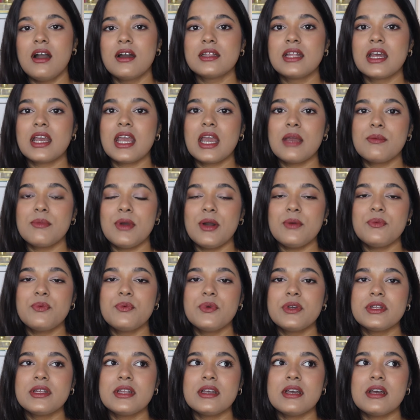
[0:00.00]
they came up
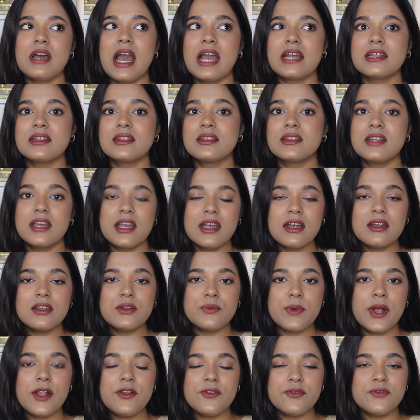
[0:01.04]
with I think
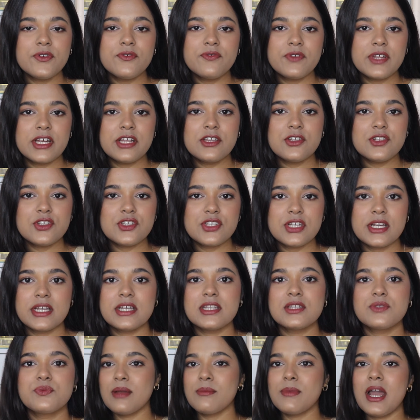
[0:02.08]
12 to 15
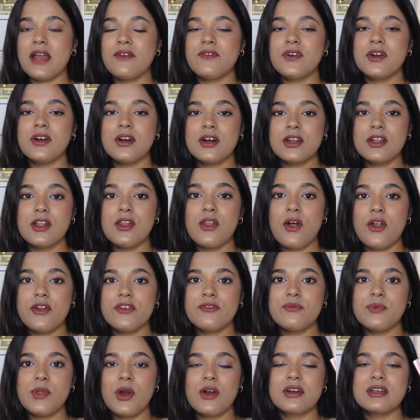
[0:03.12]
shades. And I've heard a lot
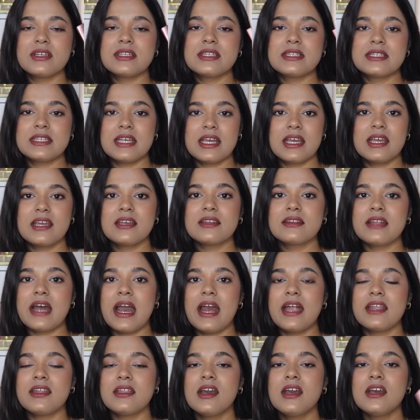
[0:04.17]
of bloggers saying
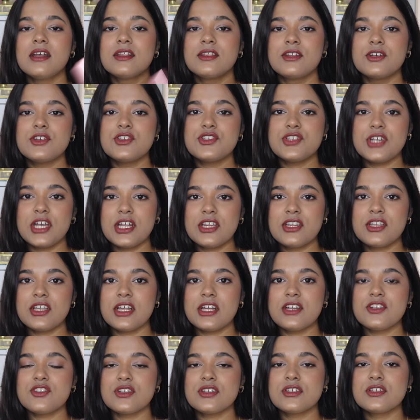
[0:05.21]
that the shade
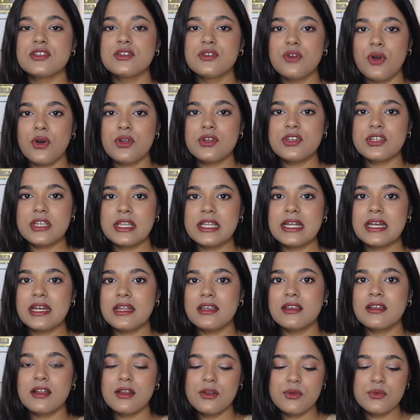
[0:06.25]
range is not really
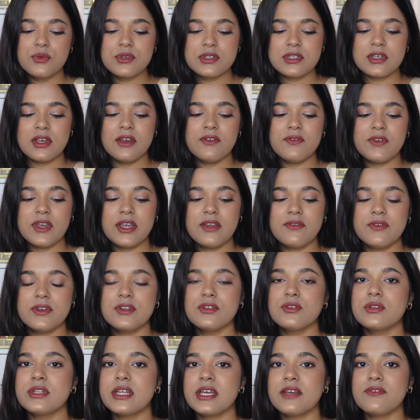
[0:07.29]
inclusive.
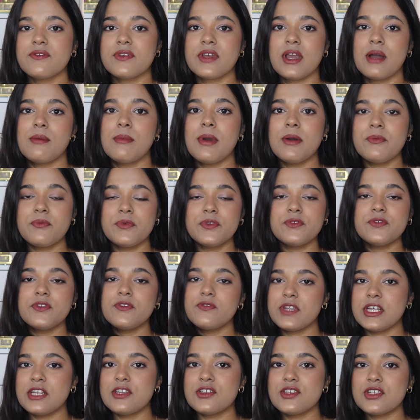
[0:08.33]
Even though they've come up with
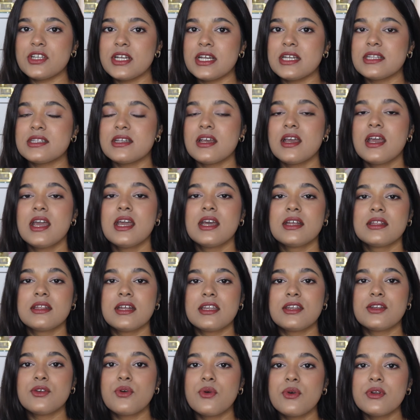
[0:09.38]
15 shades,
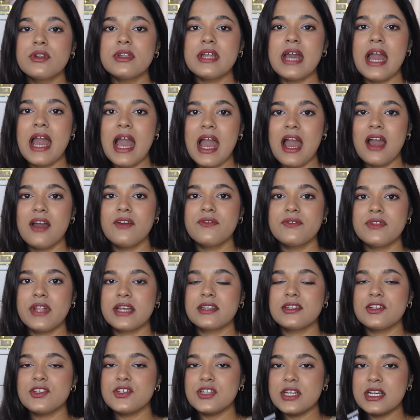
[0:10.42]
they don't have,
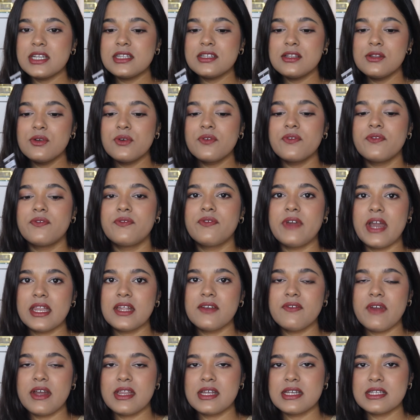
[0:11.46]
the shades look
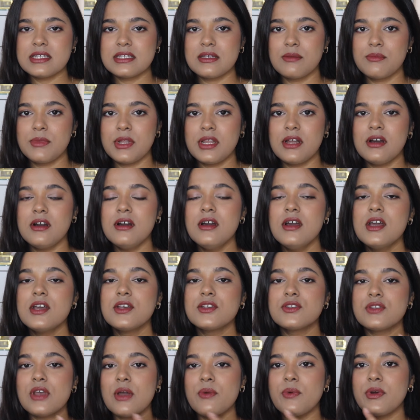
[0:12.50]
very similar.
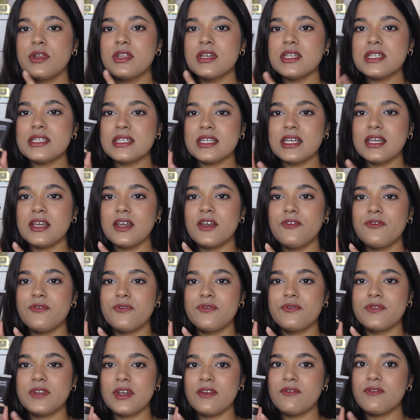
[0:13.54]
So I want to see if
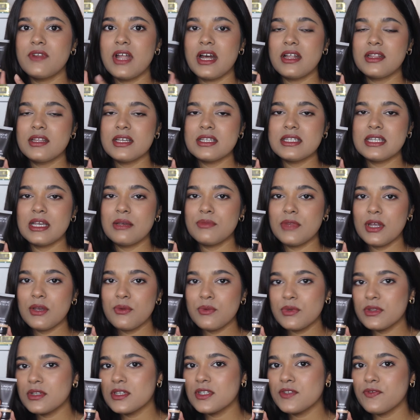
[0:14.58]
they've done the same thing
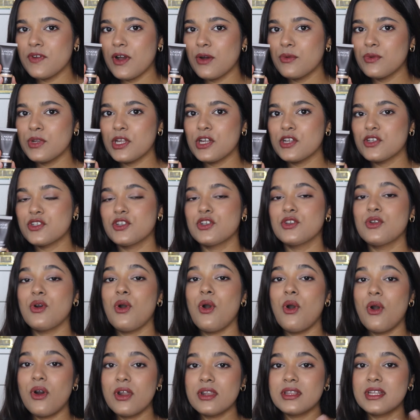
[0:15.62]
with this foundation
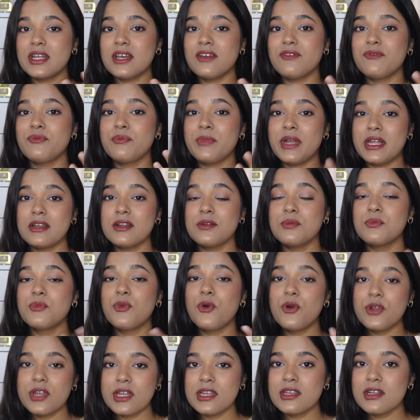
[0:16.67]
or they've made it
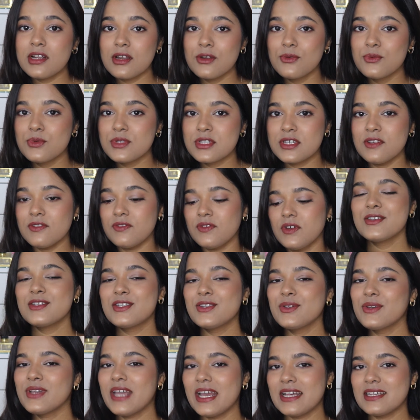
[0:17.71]
more inclusive.
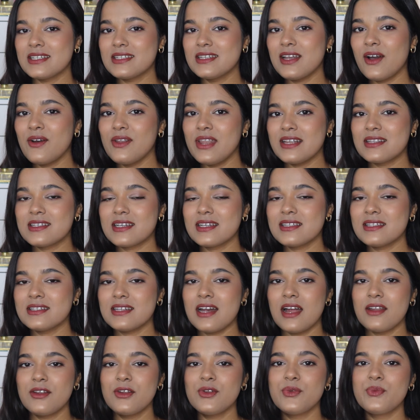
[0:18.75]
So yes, now let's get
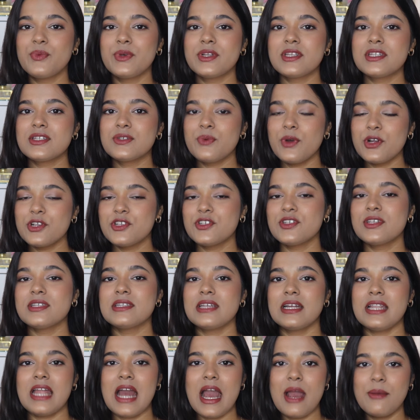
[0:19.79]
started with
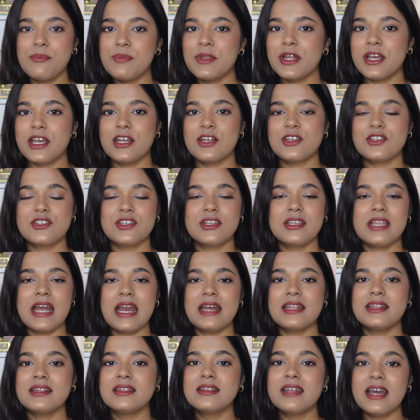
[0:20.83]
swatches and application
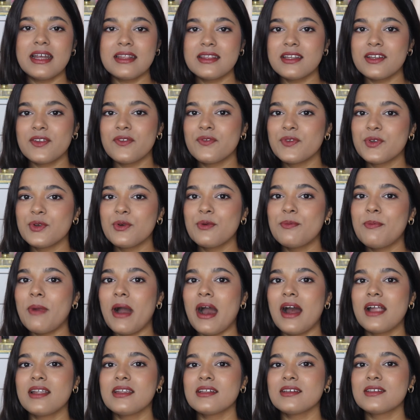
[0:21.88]
and then the review
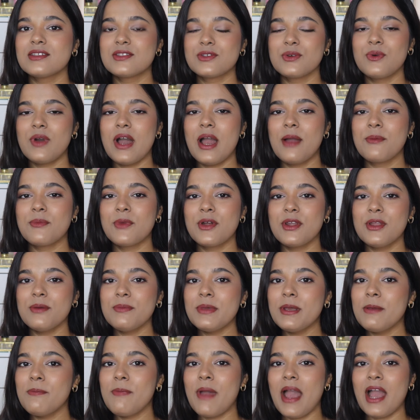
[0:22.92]
part. So I'm gonna
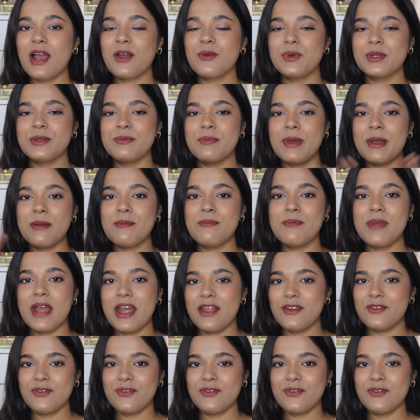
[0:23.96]
be back with my bare